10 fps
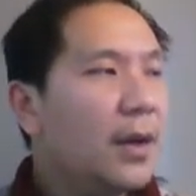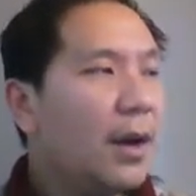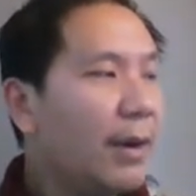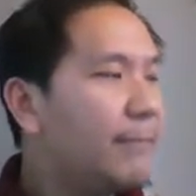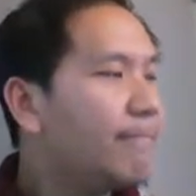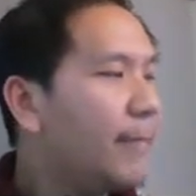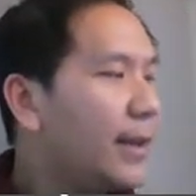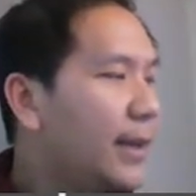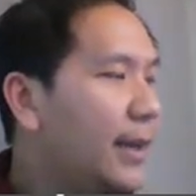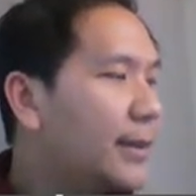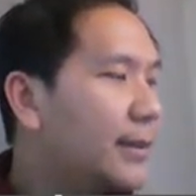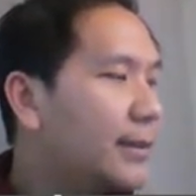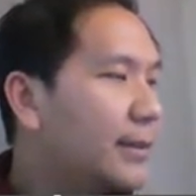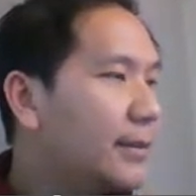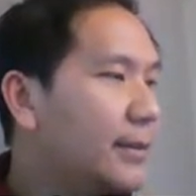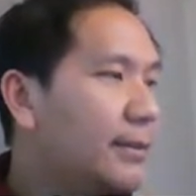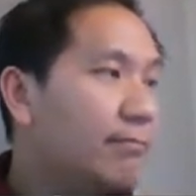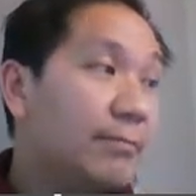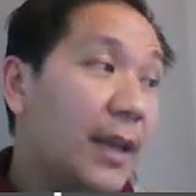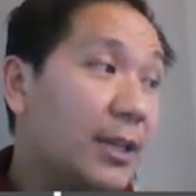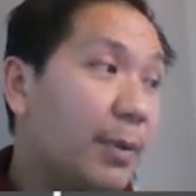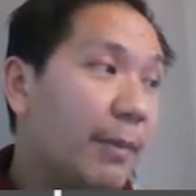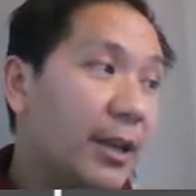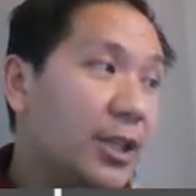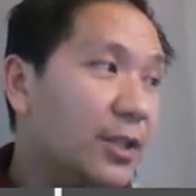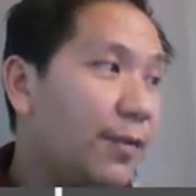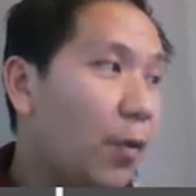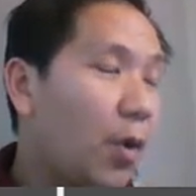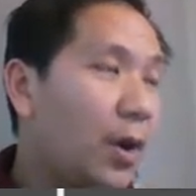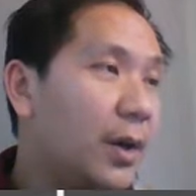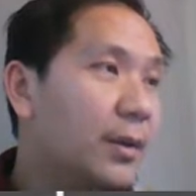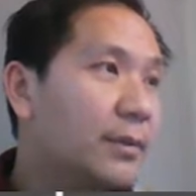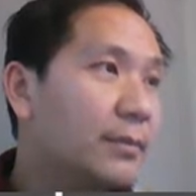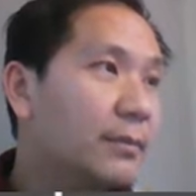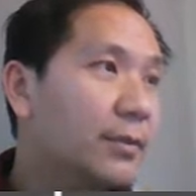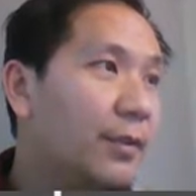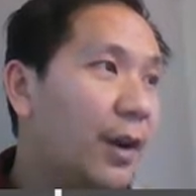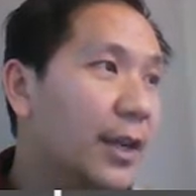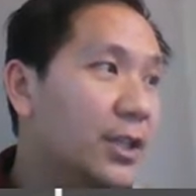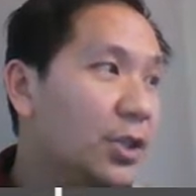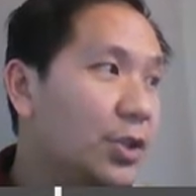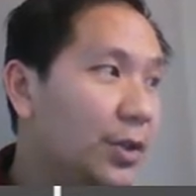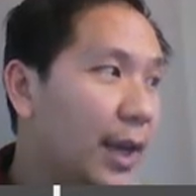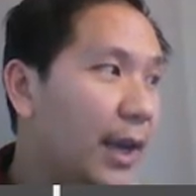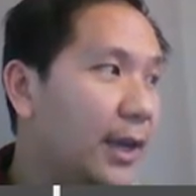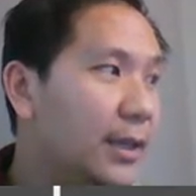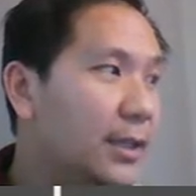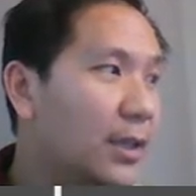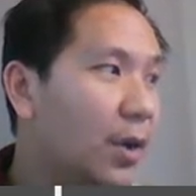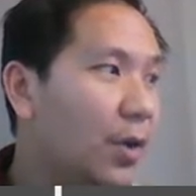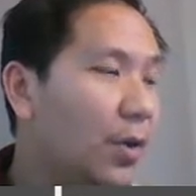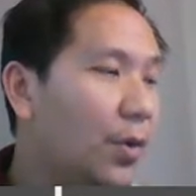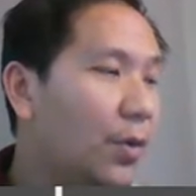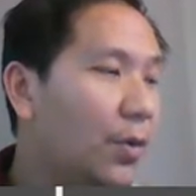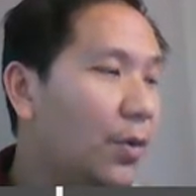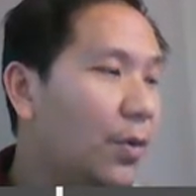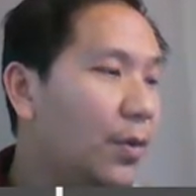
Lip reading: All right. I think that's pretty much it for us today. So